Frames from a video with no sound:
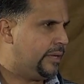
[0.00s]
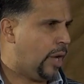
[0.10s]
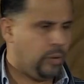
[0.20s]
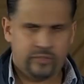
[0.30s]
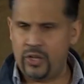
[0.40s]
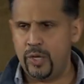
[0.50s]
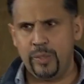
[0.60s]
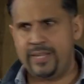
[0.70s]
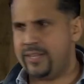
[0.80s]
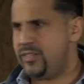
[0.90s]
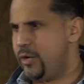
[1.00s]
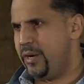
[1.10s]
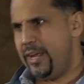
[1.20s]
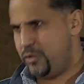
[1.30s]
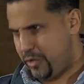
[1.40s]
I won't tell you what that
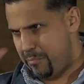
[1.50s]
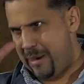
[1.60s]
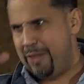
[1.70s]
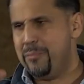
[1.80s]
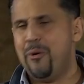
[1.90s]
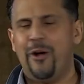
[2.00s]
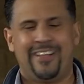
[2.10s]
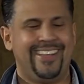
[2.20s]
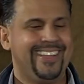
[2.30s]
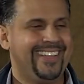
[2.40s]
secret is. You can buy the book.